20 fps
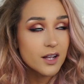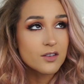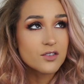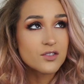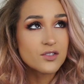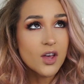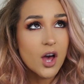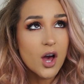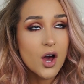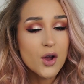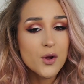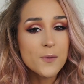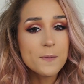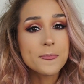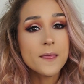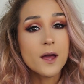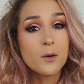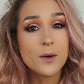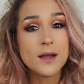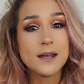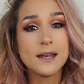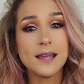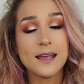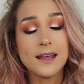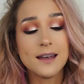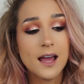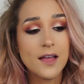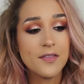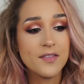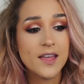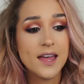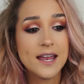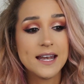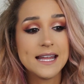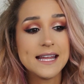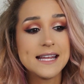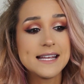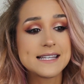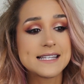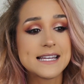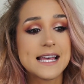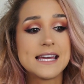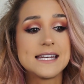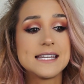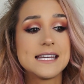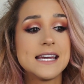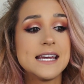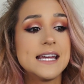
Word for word: So I went in and then he said